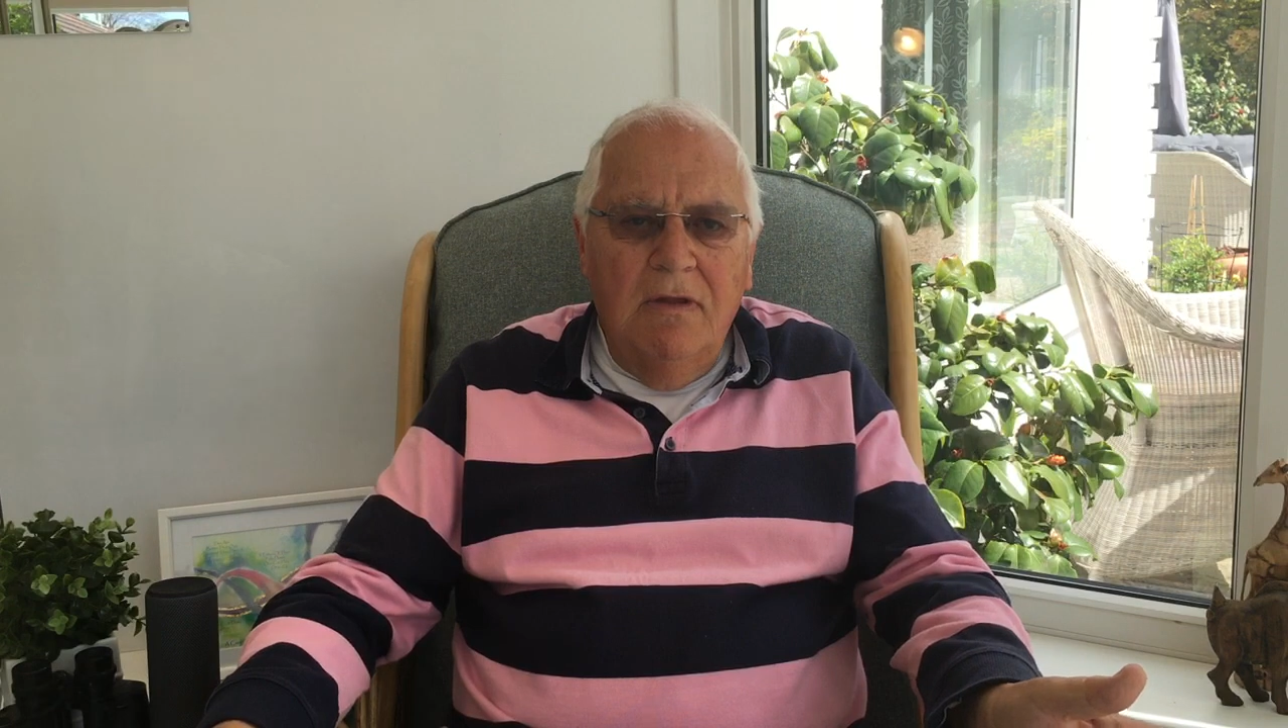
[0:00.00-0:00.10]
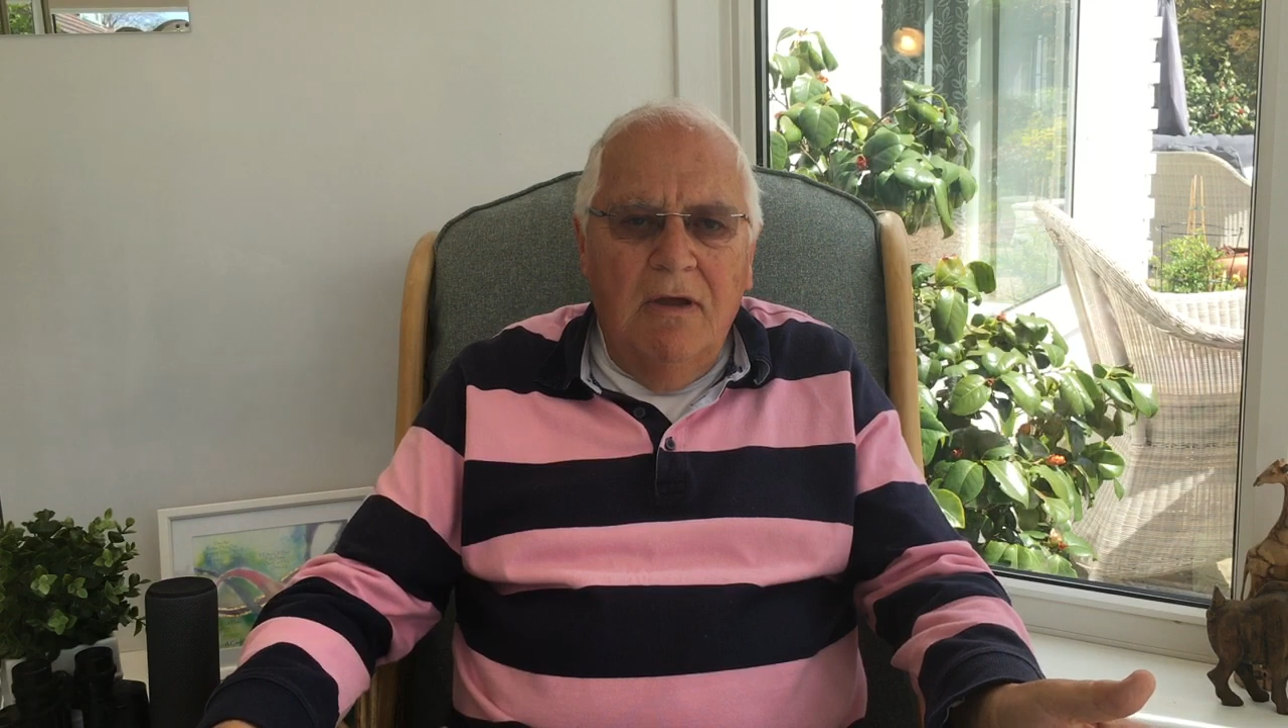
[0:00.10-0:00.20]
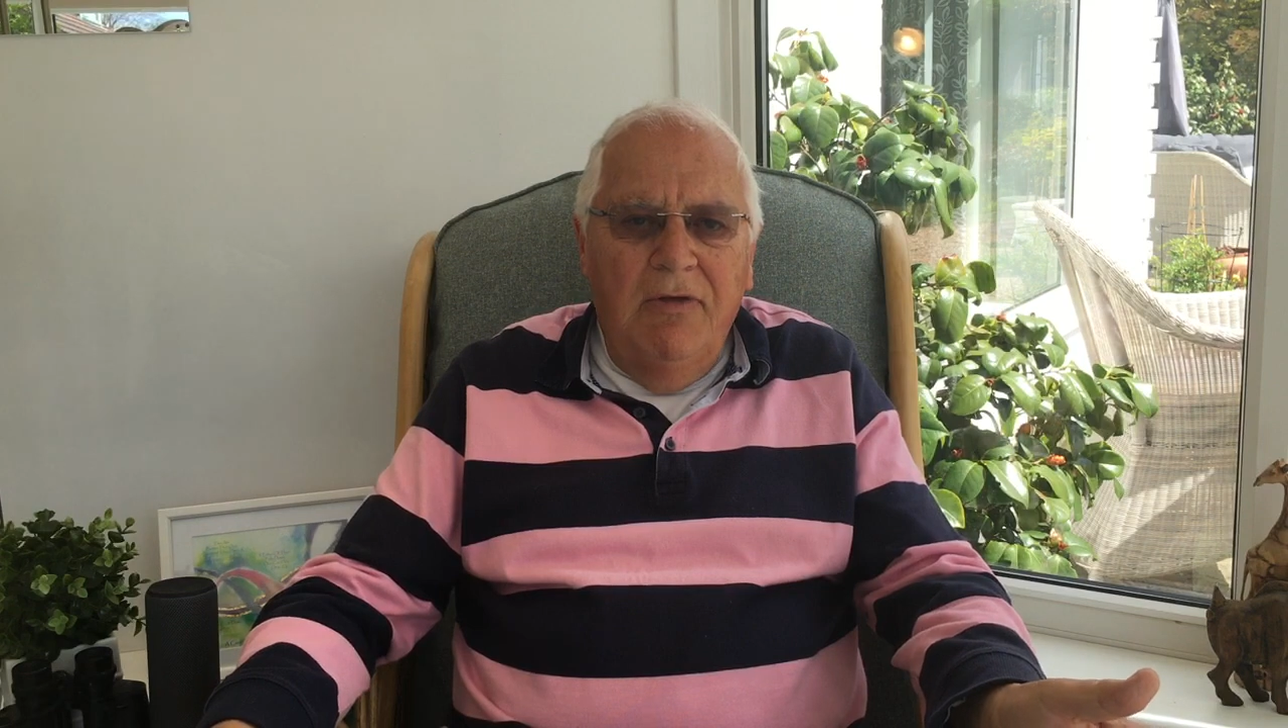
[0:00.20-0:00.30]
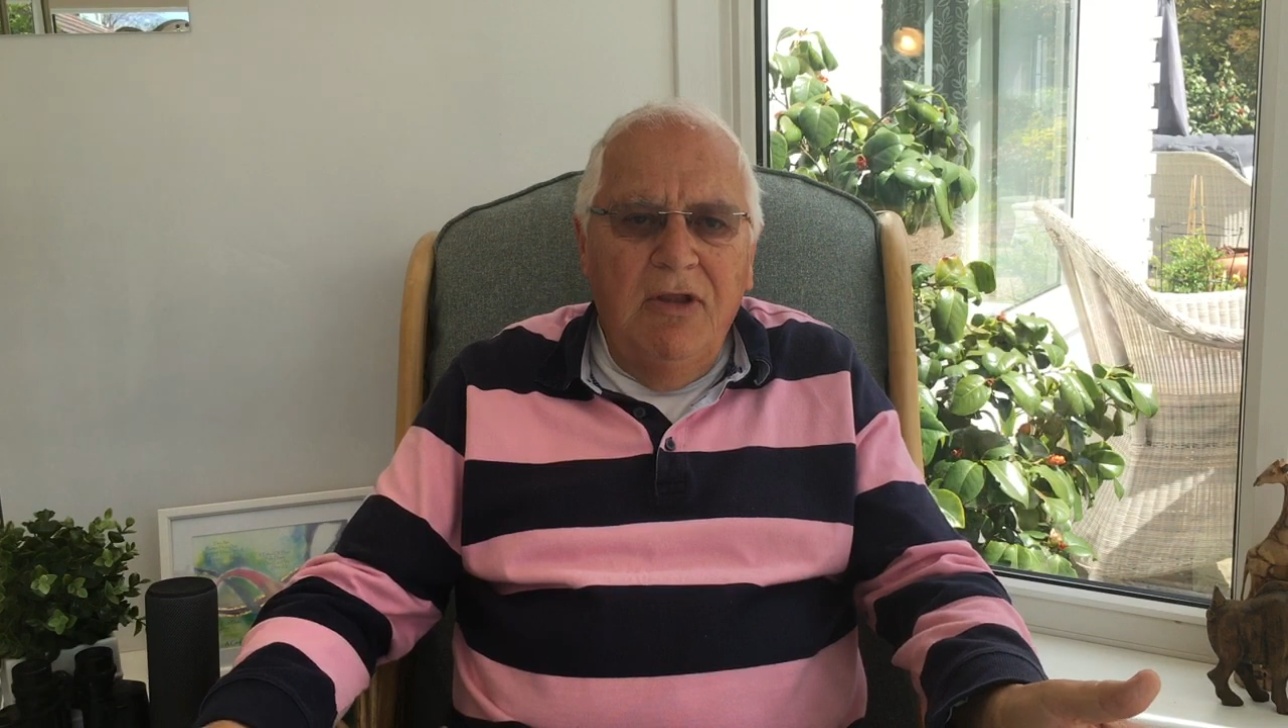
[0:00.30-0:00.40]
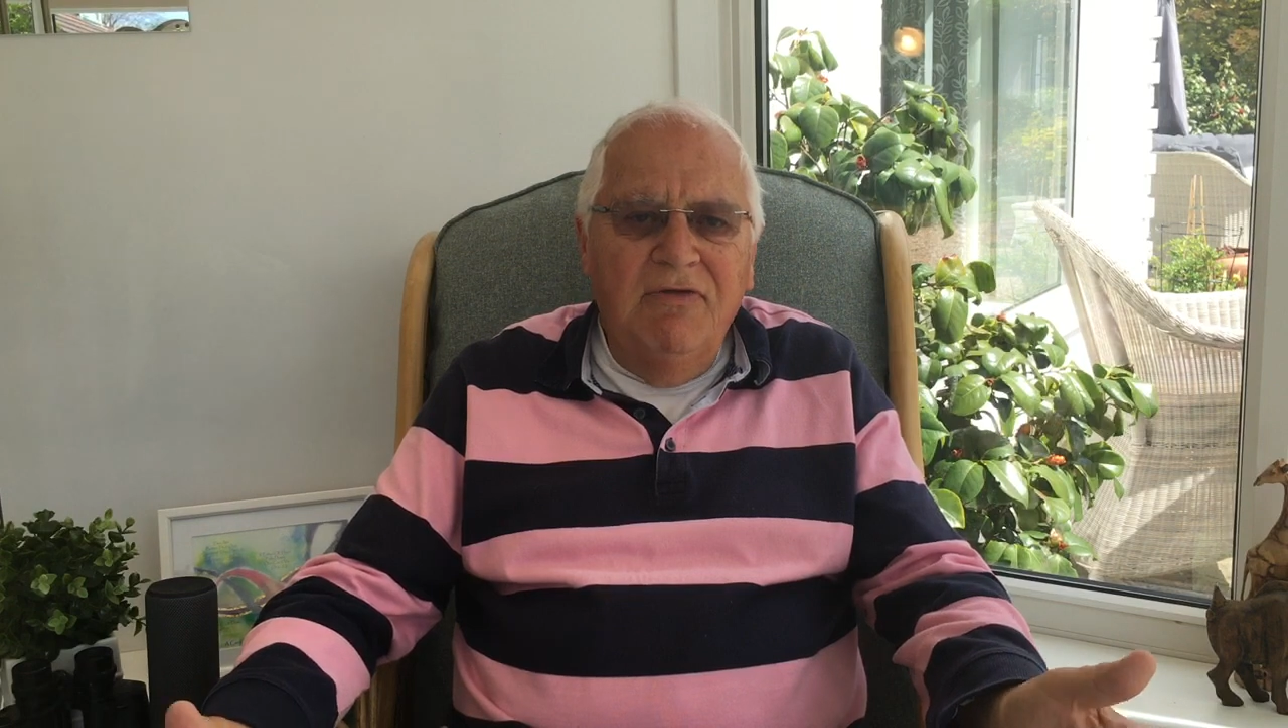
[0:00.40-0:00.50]

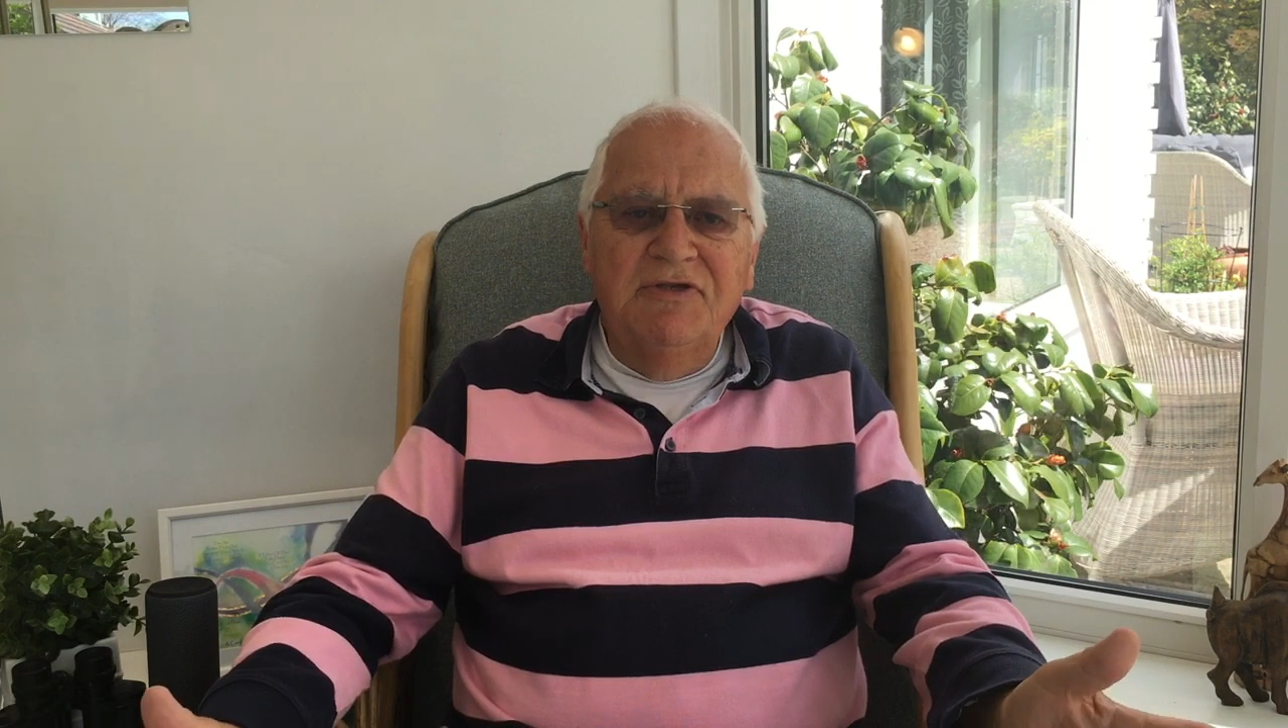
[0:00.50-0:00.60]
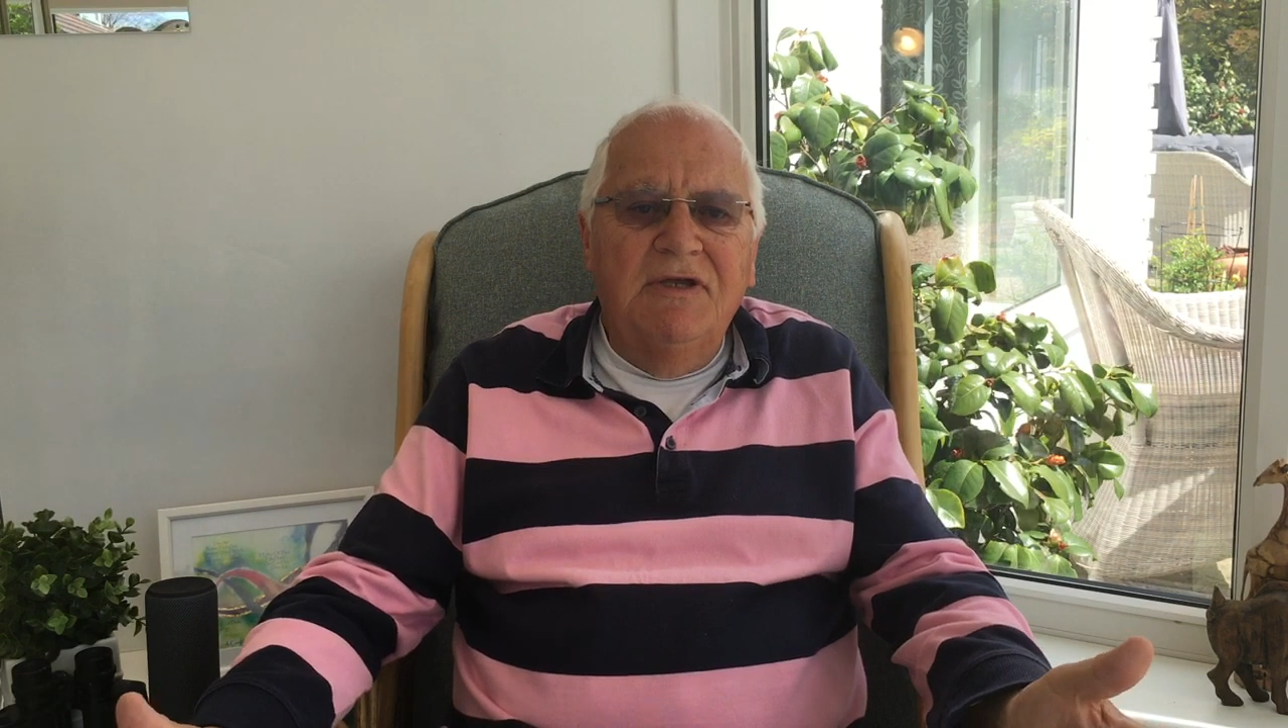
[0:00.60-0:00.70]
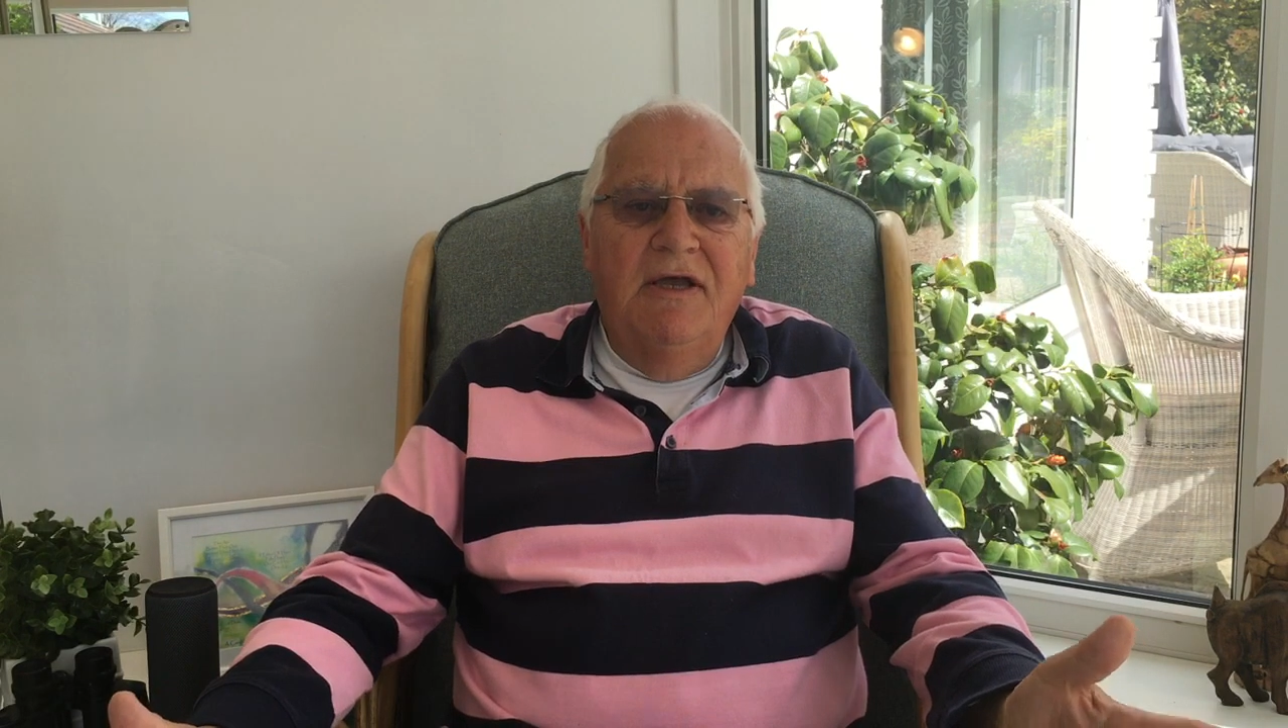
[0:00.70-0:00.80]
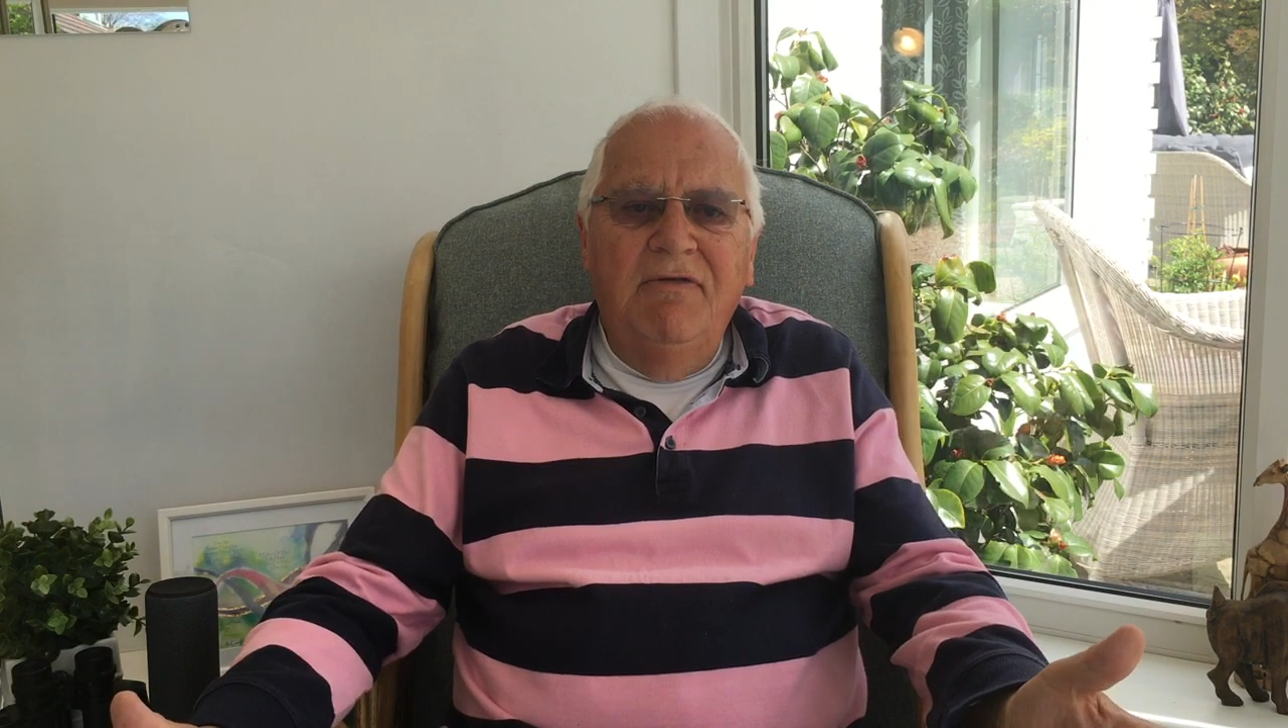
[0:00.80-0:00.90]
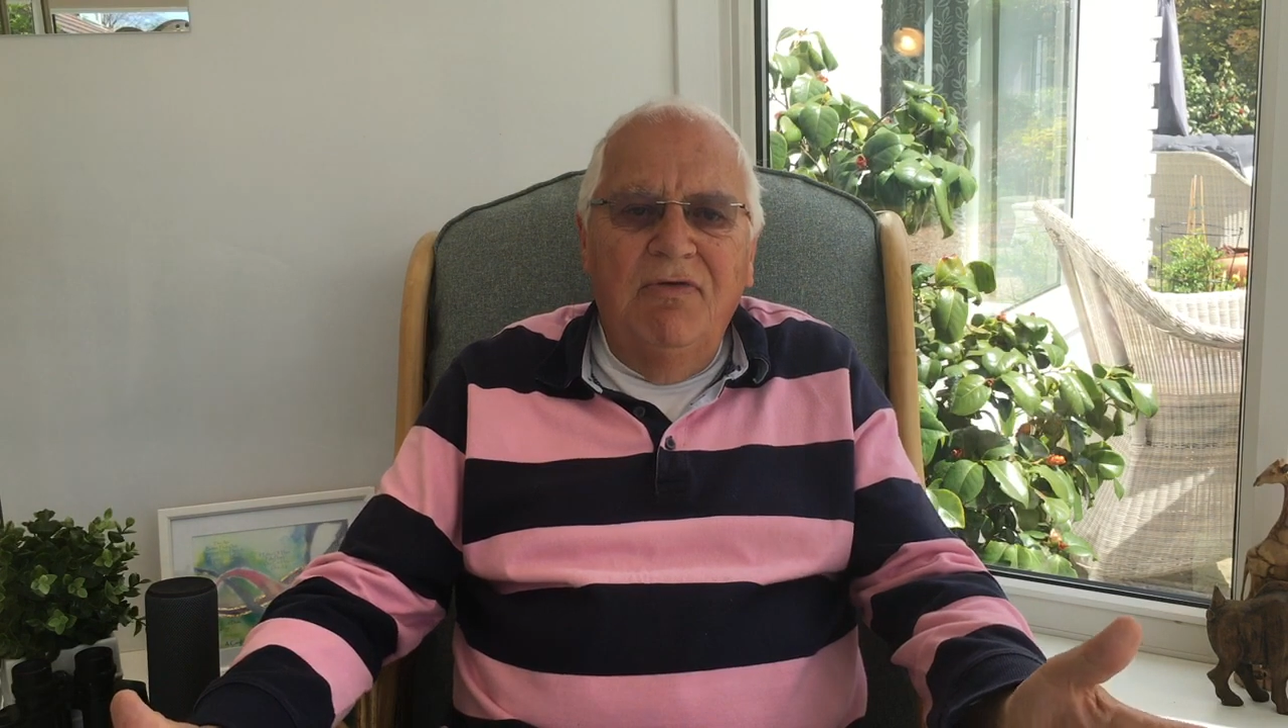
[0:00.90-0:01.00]
on the other side